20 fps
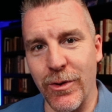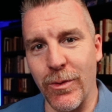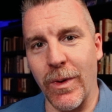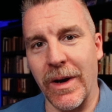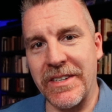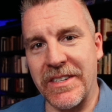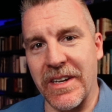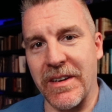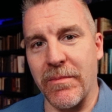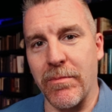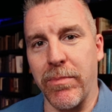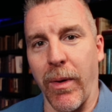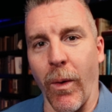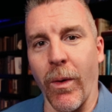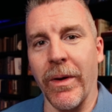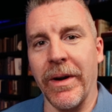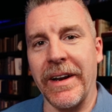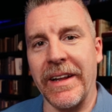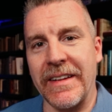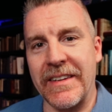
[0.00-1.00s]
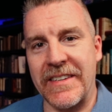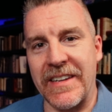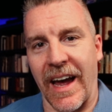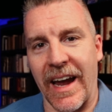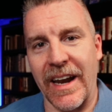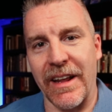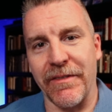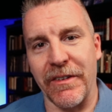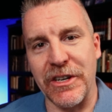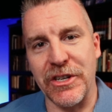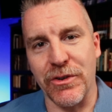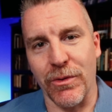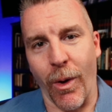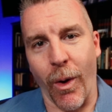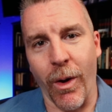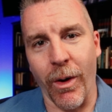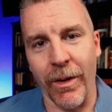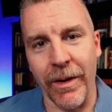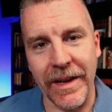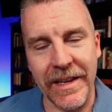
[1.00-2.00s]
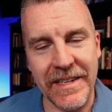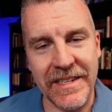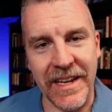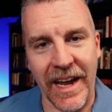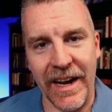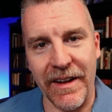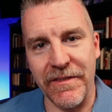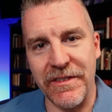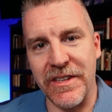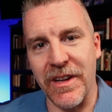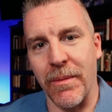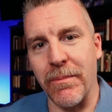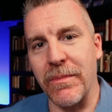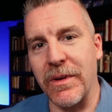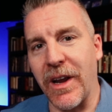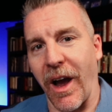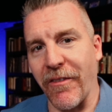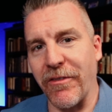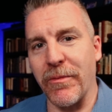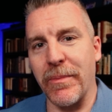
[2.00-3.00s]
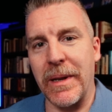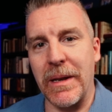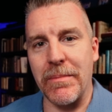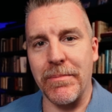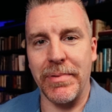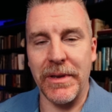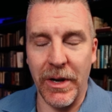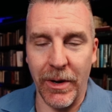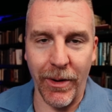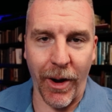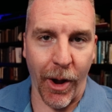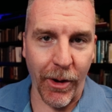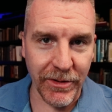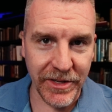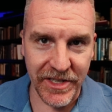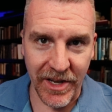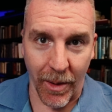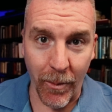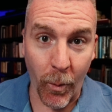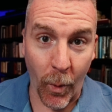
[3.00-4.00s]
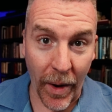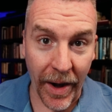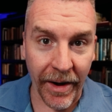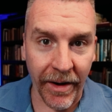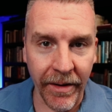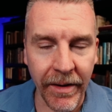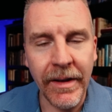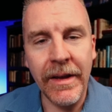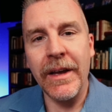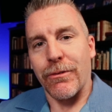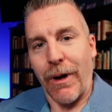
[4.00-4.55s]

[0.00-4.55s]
wasn't born inside of a drawer inside of some government bureau somewhere,